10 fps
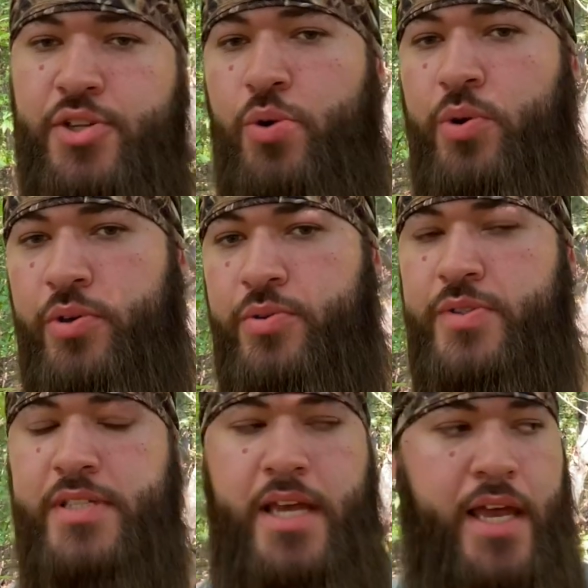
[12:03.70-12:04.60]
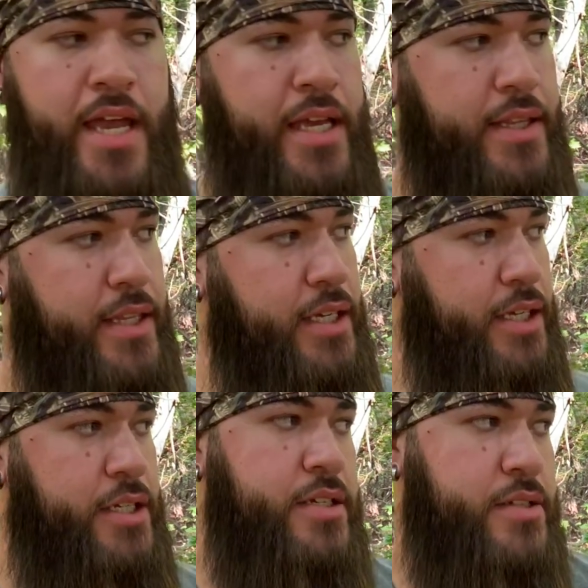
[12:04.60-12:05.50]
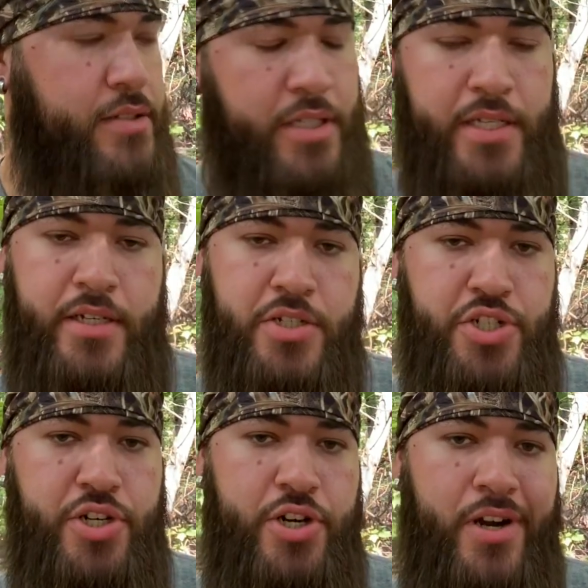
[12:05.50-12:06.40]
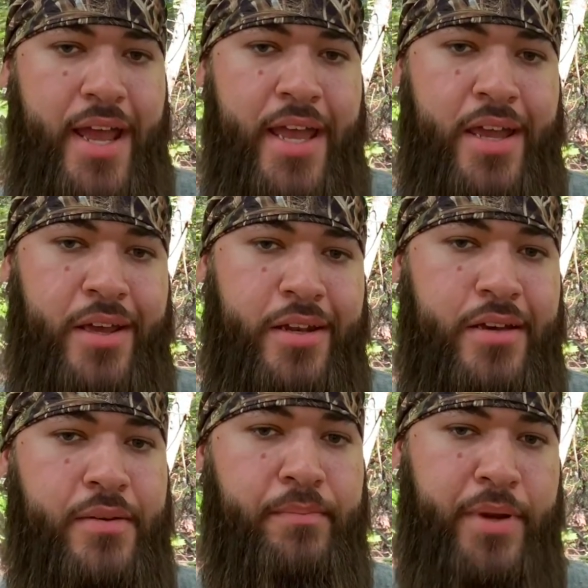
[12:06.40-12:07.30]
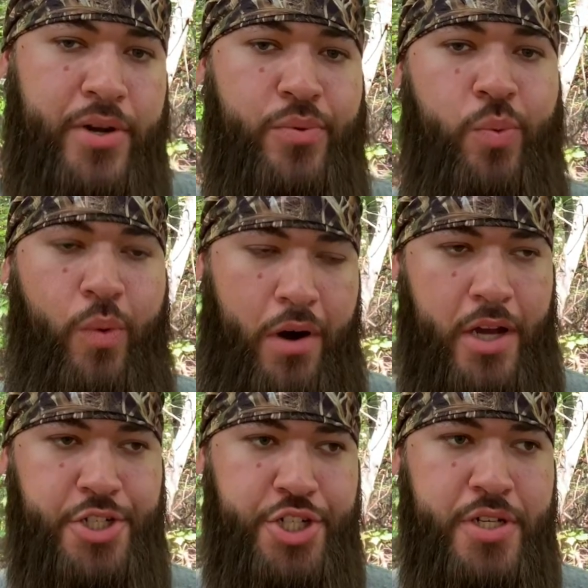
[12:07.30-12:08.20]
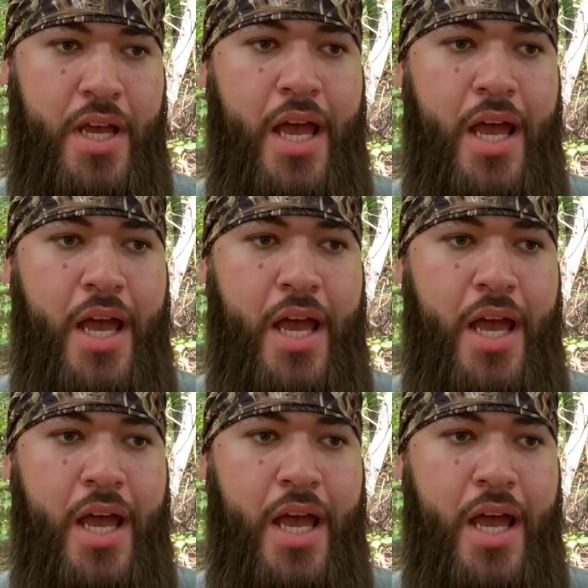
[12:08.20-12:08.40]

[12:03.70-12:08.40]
oils, and the conditioner and beard wash.